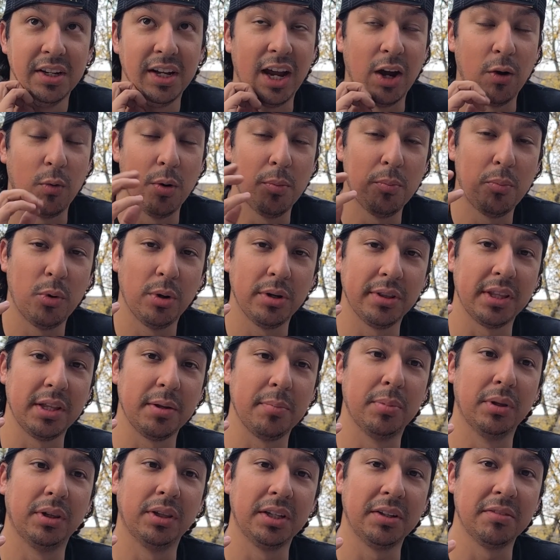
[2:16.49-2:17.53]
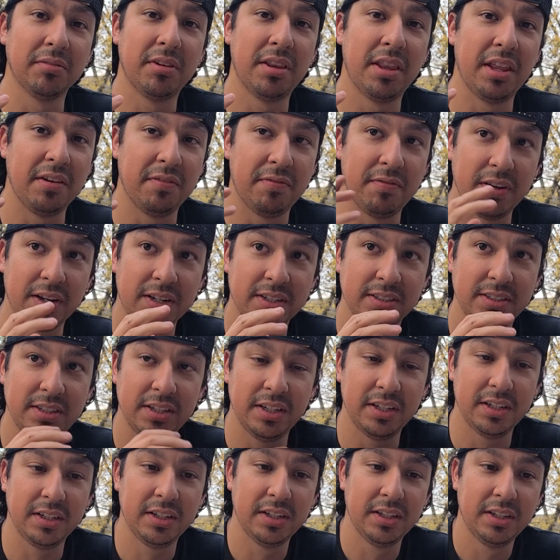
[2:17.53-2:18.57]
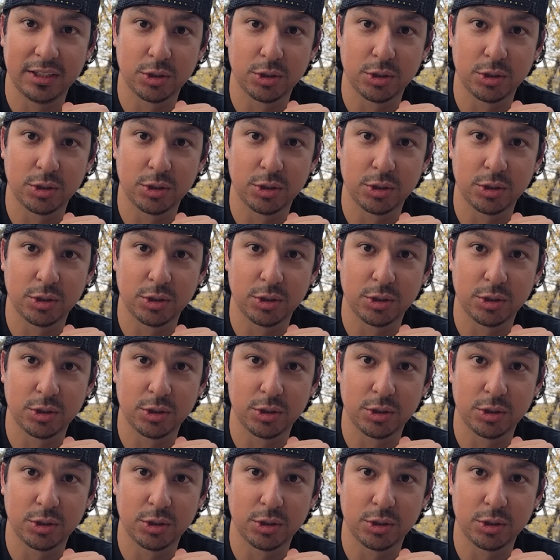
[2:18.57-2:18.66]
At one point, they believed they fixed it.